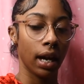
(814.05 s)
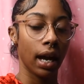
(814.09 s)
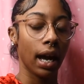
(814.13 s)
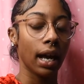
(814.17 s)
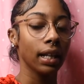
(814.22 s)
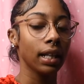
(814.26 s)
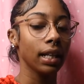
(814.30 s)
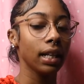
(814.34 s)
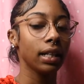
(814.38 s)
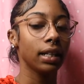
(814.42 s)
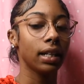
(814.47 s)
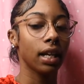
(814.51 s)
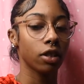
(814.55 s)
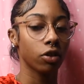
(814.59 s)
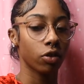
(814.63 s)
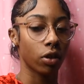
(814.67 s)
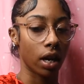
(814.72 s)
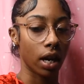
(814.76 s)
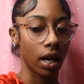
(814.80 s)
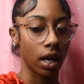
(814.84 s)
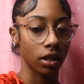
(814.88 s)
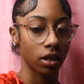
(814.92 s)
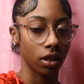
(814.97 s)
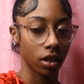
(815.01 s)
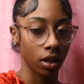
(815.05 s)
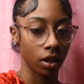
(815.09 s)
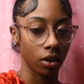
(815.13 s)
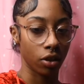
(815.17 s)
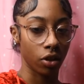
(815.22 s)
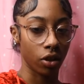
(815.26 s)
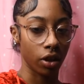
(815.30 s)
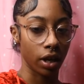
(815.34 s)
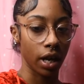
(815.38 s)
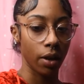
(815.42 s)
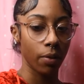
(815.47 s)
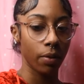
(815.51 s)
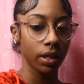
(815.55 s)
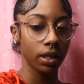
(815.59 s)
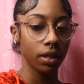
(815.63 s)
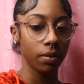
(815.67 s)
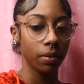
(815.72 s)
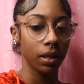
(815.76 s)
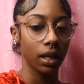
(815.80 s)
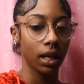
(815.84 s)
I think that's why I got turned on. It wasn't